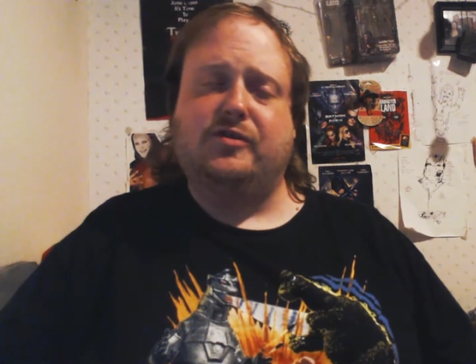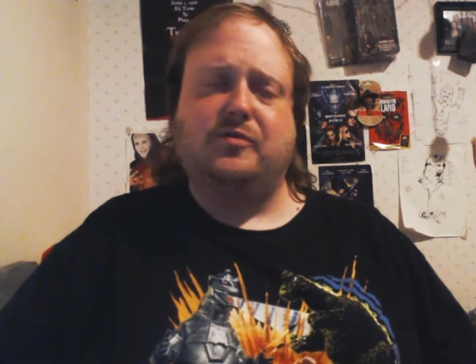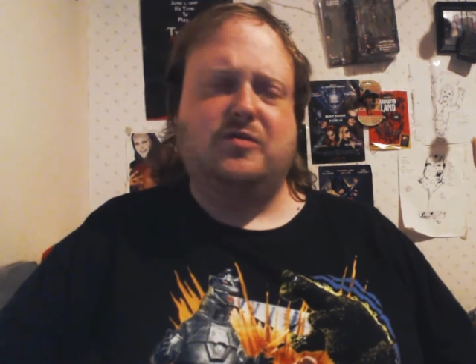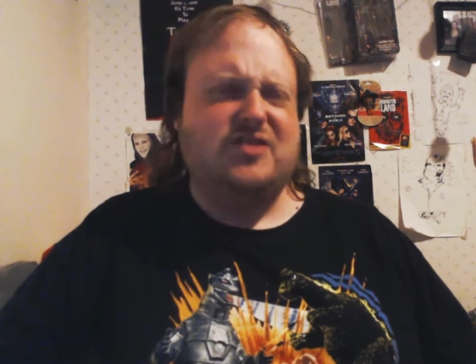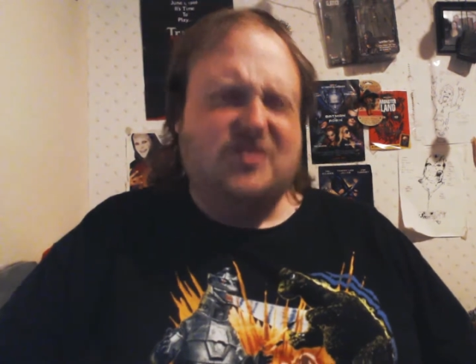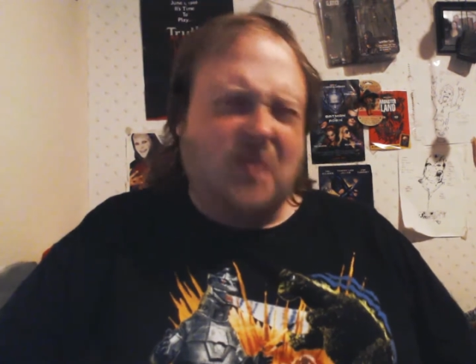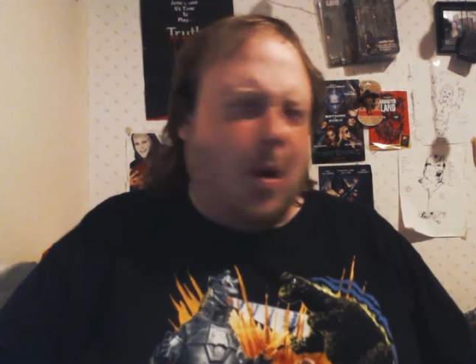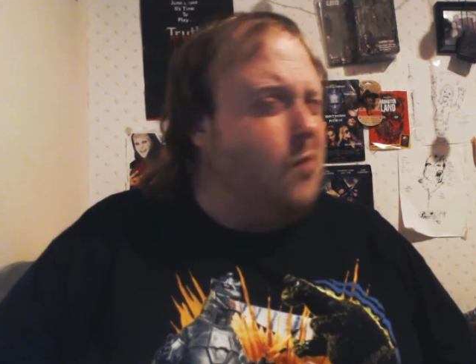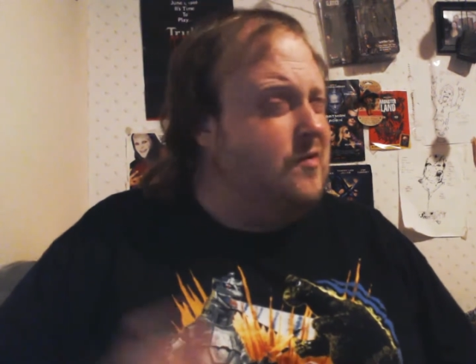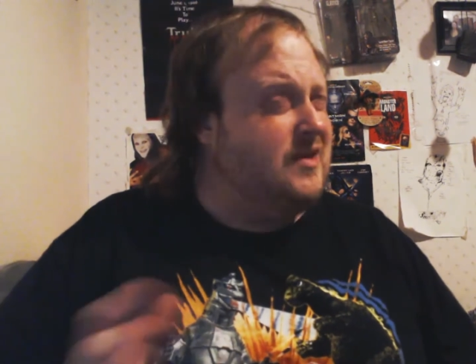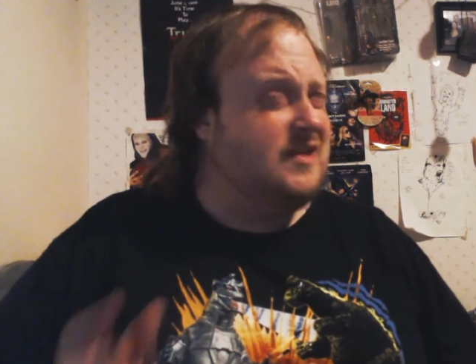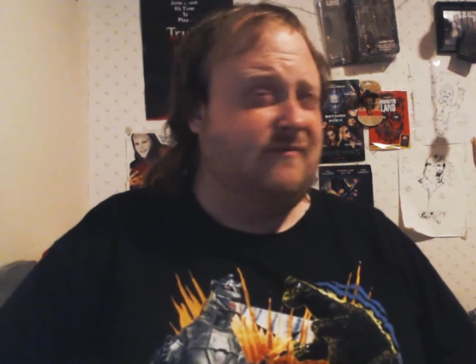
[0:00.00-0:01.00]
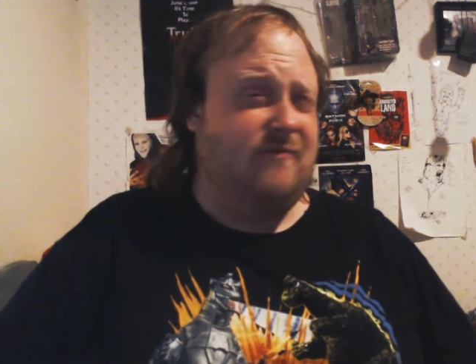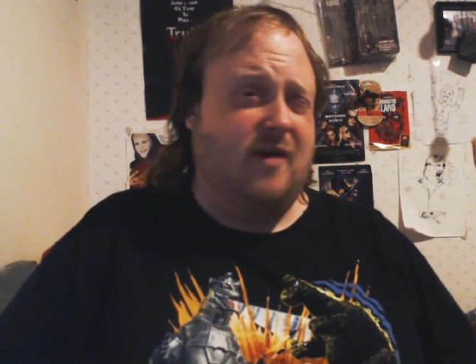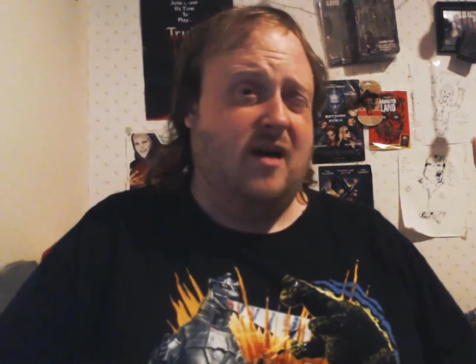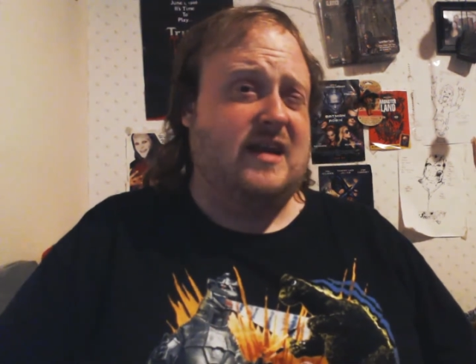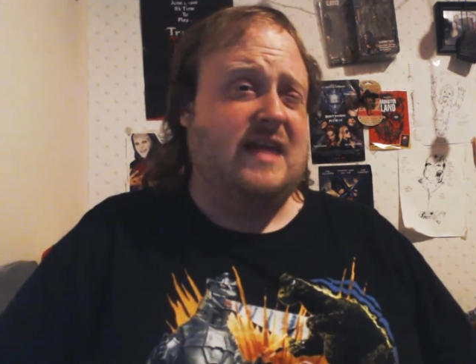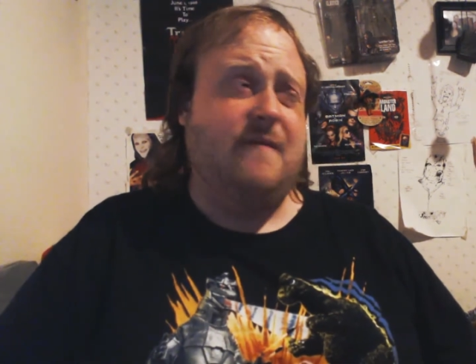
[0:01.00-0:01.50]
some children, which is always
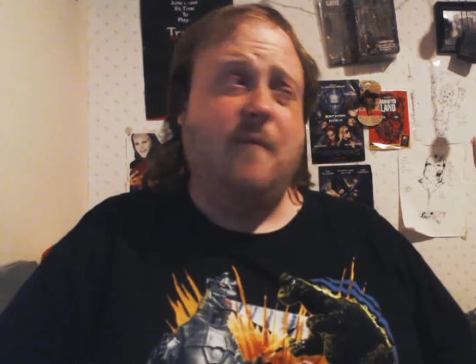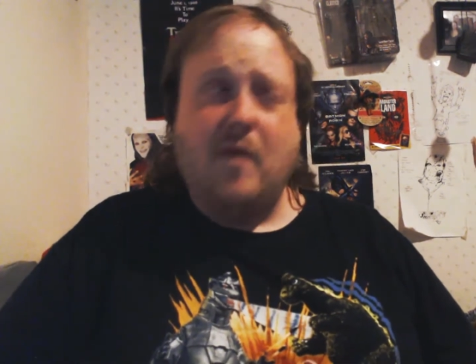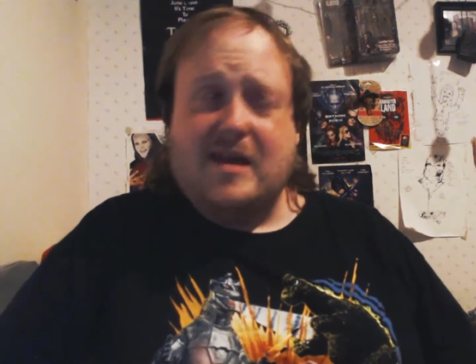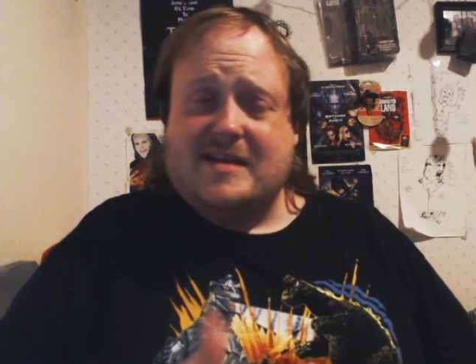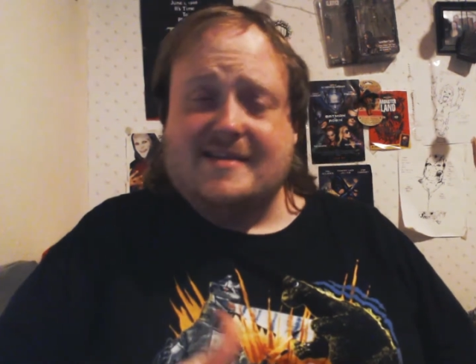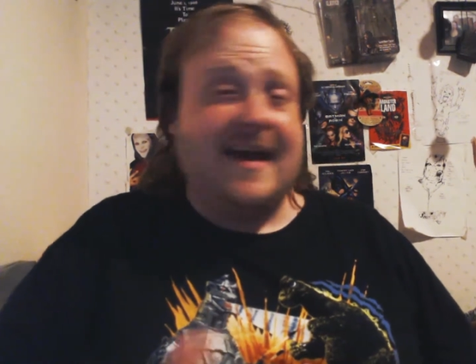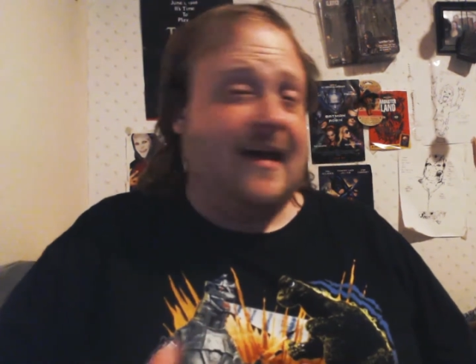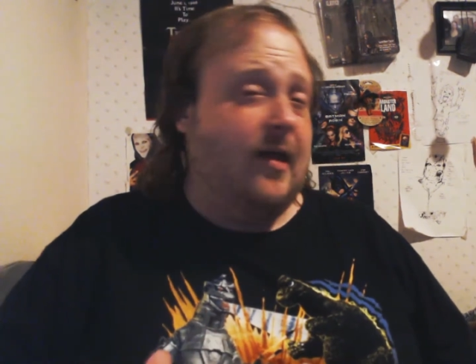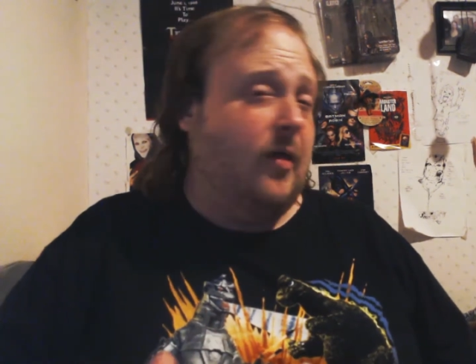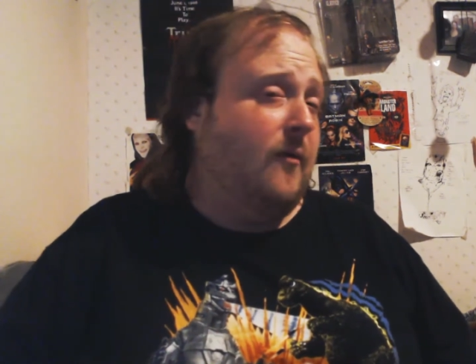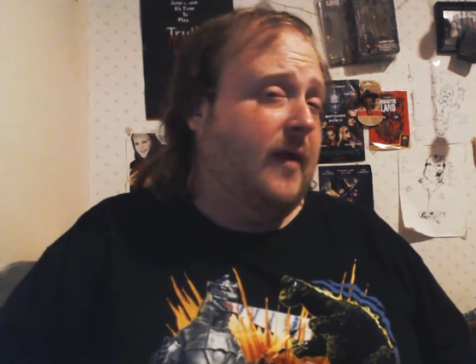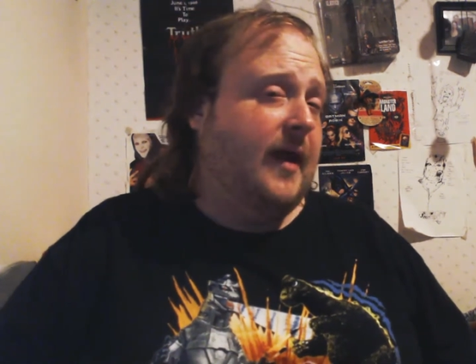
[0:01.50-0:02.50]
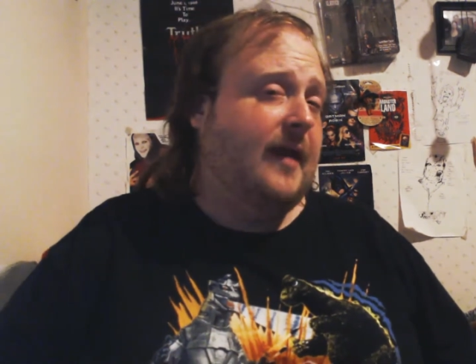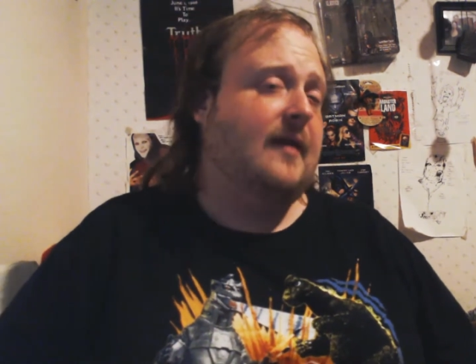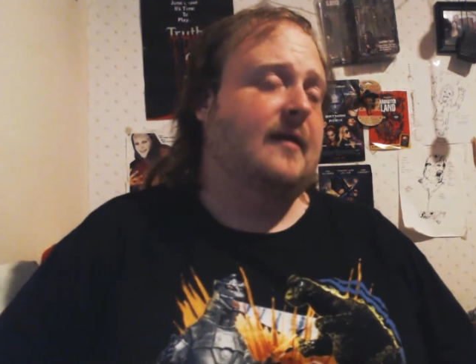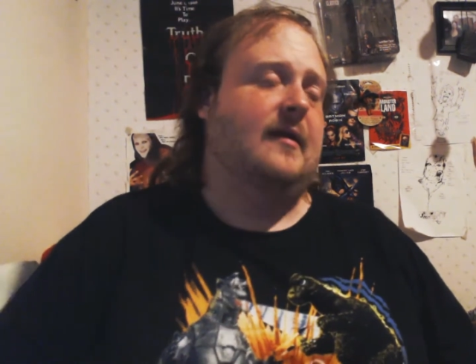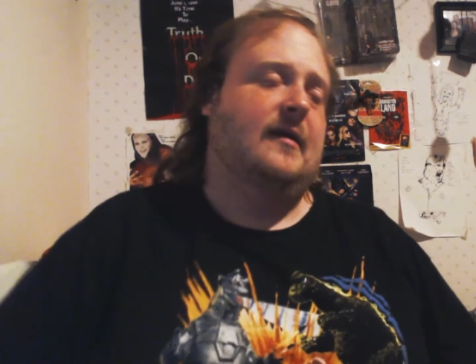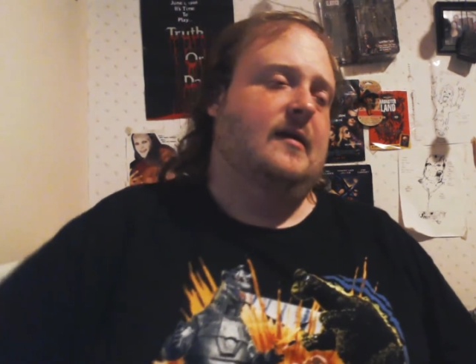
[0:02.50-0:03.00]
fun, even when it's not Halloween.